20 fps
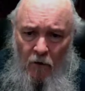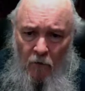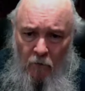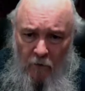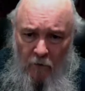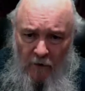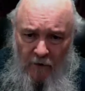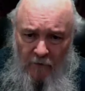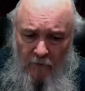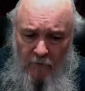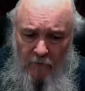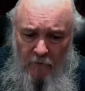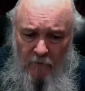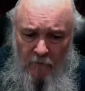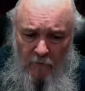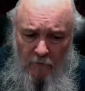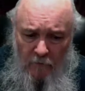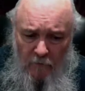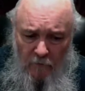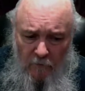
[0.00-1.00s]
when
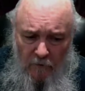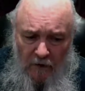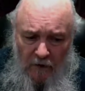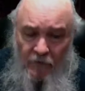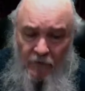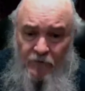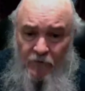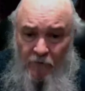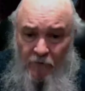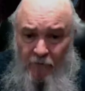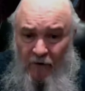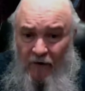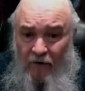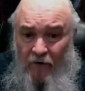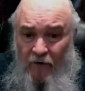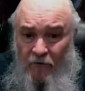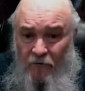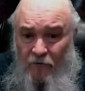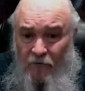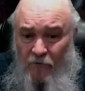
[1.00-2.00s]
House of
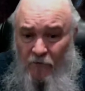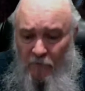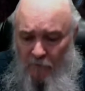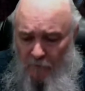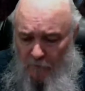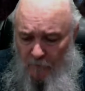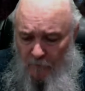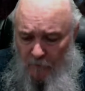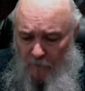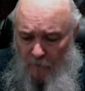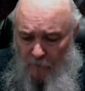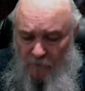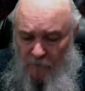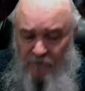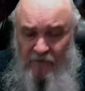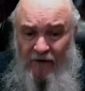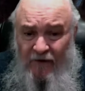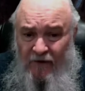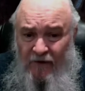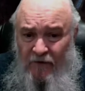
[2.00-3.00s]
Pagans
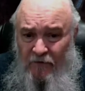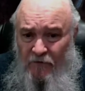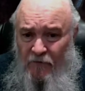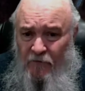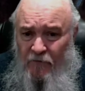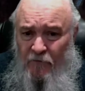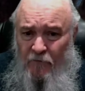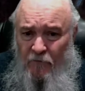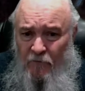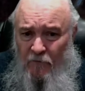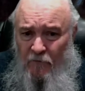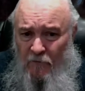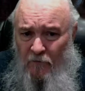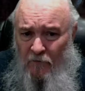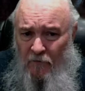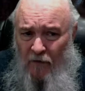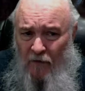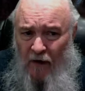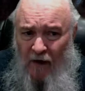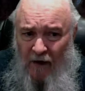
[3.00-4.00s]
was at its
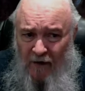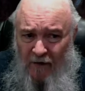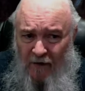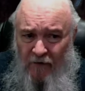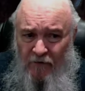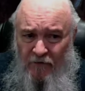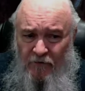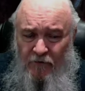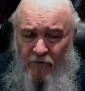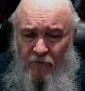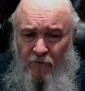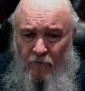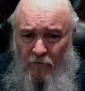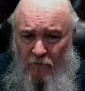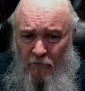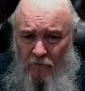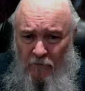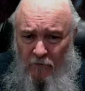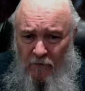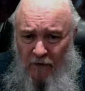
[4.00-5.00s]
highest
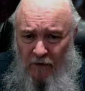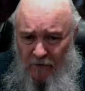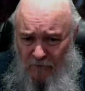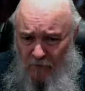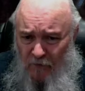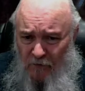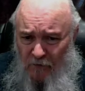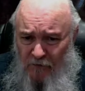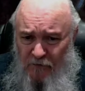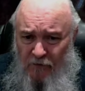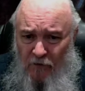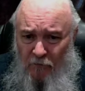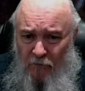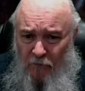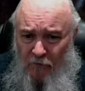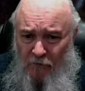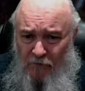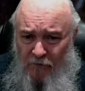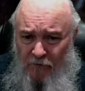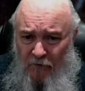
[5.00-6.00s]
as far as
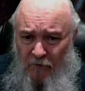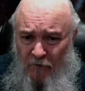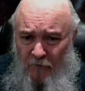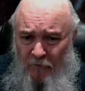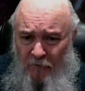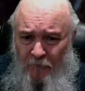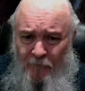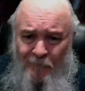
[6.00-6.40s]
numbers go.